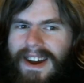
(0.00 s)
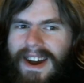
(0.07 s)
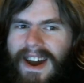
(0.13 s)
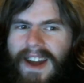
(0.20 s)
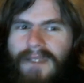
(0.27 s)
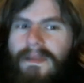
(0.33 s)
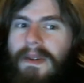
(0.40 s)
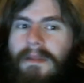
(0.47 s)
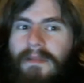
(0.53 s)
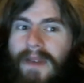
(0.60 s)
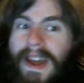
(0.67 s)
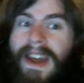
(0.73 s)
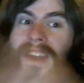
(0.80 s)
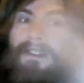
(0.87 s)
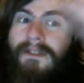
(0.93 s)
I've been
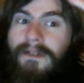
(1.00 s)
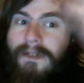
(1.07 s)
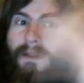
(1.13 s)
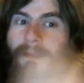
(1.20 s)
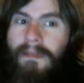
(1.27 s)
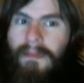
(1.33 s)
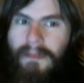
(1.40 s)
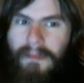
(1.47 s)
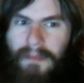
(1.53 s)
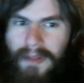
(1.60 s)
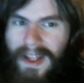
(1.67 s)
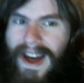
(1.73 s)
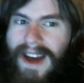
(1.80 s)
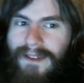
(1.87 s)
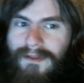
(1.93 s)
banned from
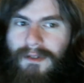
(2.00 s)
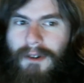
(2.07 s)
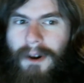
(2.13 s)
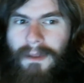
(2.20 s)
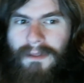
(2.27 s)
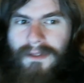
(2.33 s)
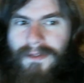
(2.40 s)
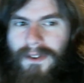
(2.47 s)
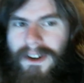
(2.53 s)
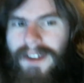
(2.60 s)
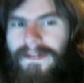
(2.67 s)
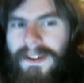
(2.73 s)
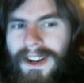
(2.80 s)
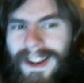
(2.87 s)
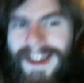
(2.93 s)
platforms for
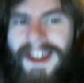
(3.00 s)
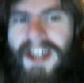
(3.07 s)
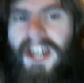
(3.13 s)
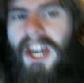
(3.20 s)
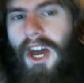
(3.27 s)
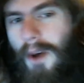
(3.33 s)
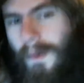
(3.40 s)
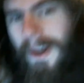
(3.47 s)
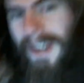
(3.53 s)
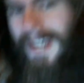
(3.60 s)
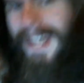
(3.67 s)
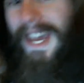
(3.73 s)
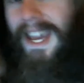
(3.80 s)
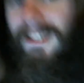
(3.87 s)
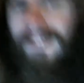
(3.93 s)
even going
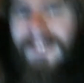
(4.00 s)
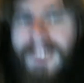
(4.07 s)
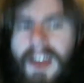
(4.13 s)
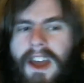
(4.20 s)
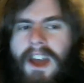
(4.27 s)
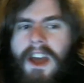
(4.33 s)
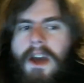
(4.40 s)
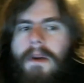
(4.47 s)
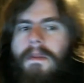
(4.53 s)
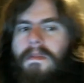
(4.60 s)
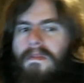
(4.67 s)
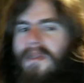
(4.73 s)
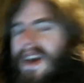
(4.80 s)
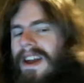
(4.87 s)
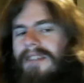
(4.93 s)
against
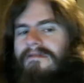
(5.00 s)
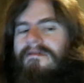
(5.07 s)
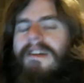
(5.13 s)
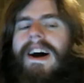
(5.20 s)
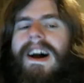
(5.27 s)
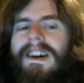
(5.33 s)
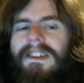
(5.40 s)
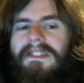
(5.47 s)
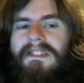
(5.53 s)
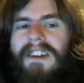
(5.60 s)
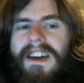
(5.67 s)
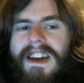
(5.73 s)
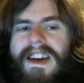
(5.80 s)
pedophiles.